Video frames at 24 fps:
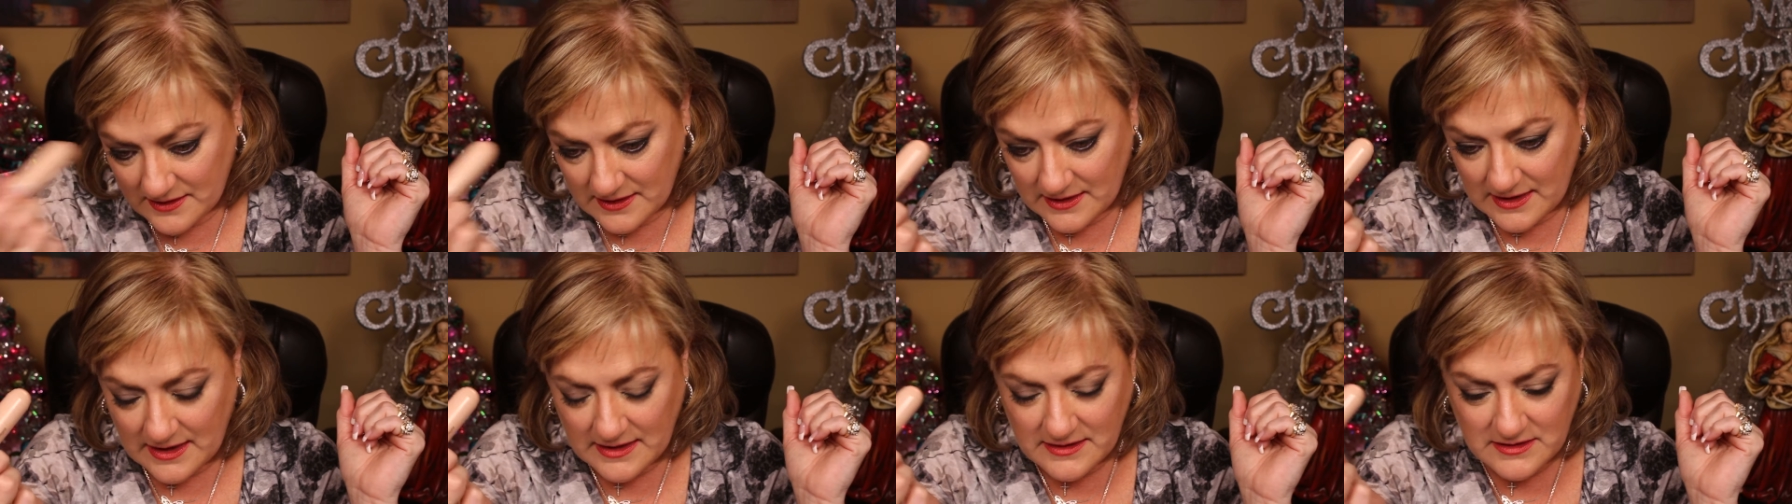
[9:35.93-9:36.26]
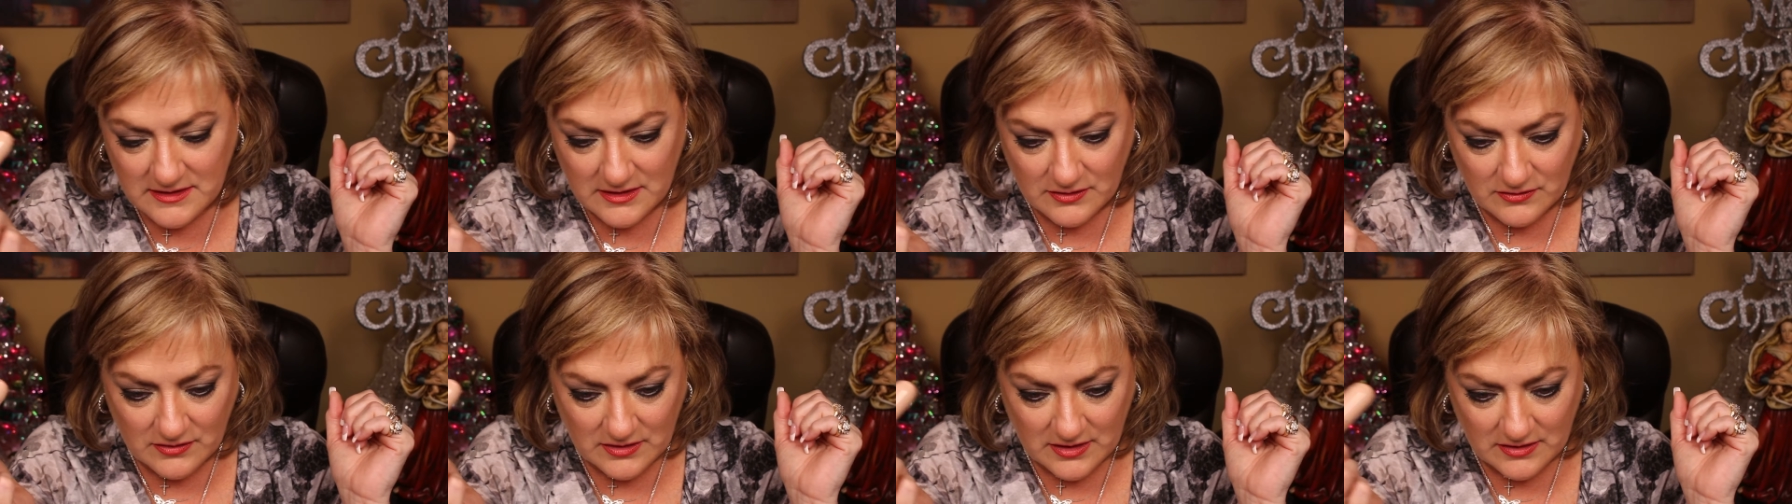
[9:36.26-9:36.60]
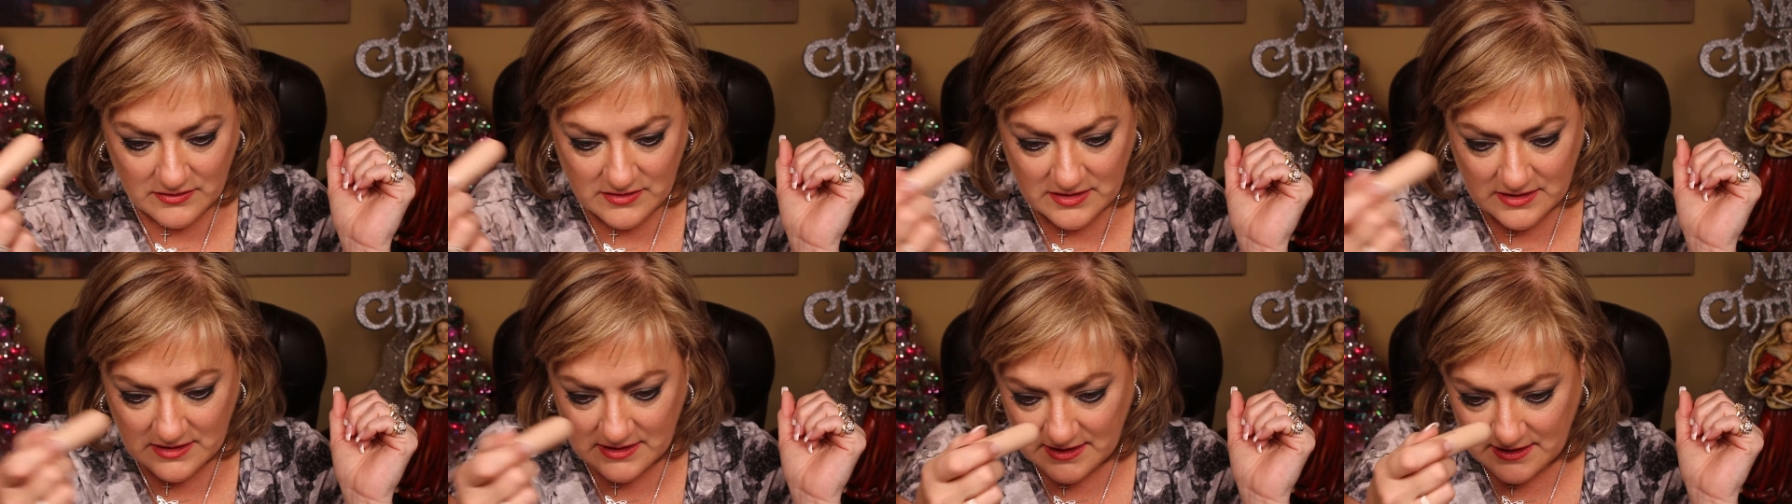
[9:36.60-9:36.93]
And I don't go
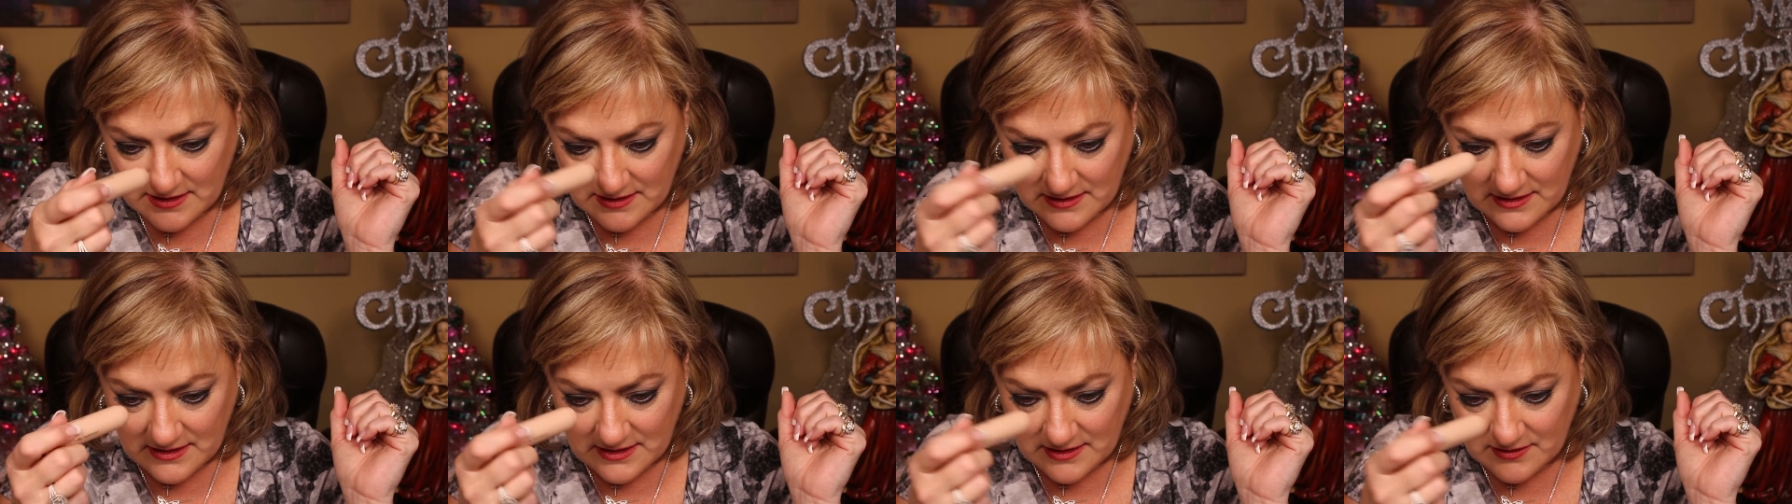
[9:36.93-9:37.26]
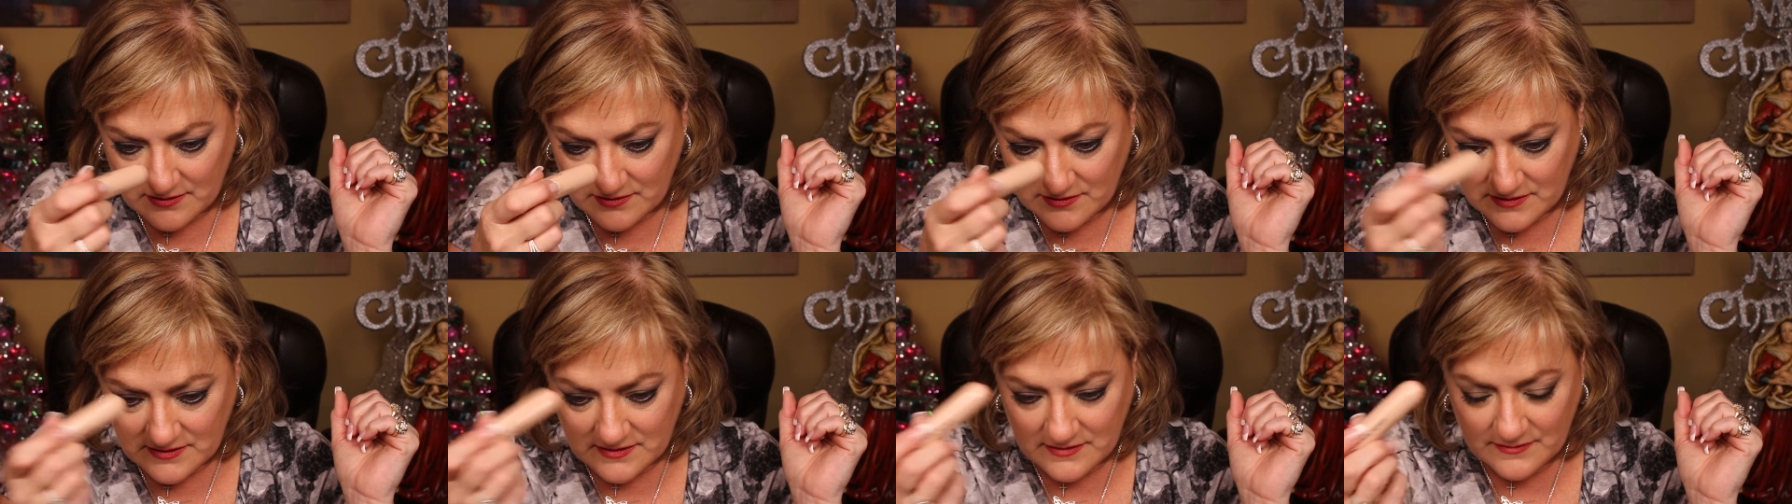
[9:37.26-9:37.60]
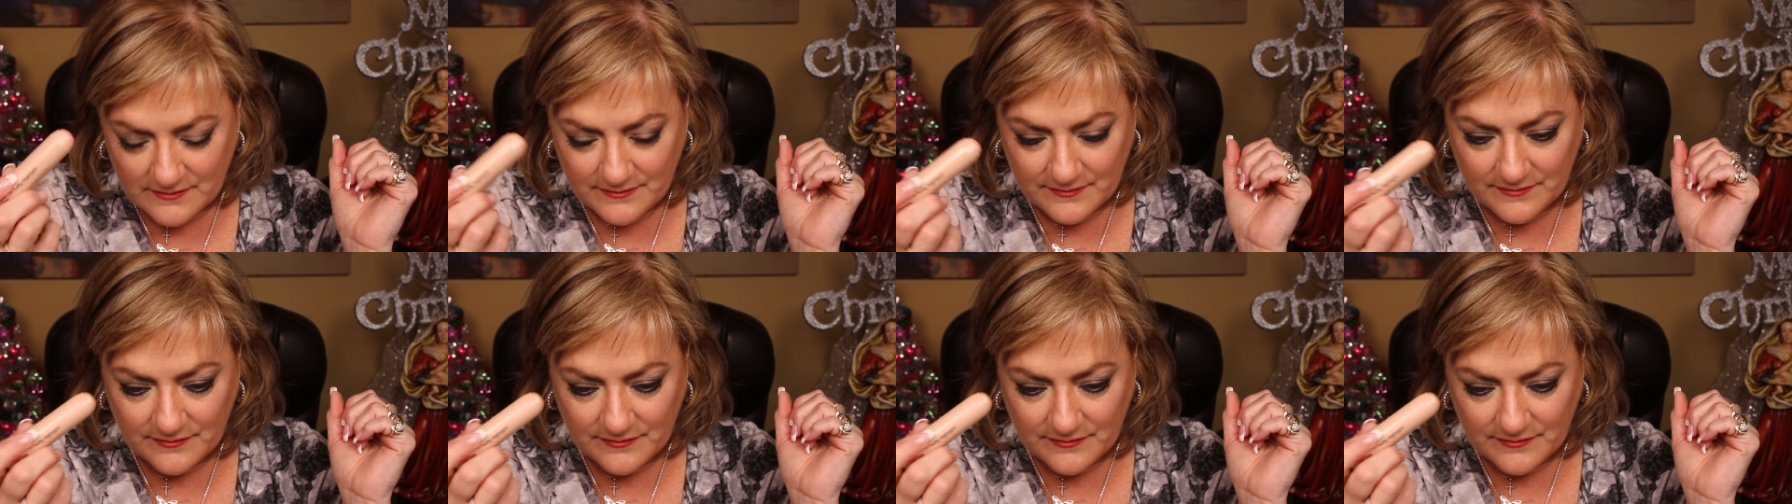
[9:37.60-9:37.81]
to the end of the nose.